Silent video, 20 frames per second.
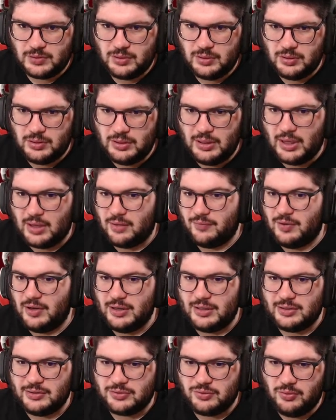Yeah, Cavani
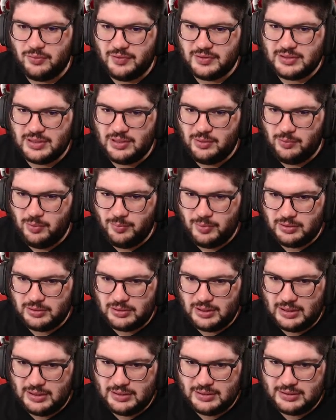could score versus anyone, but
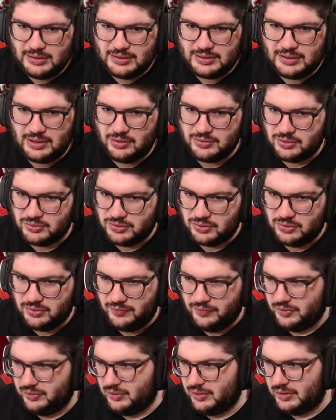then DCL is also good for
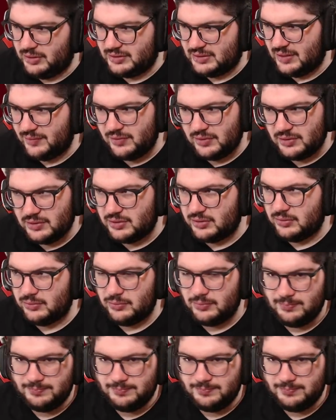37 too.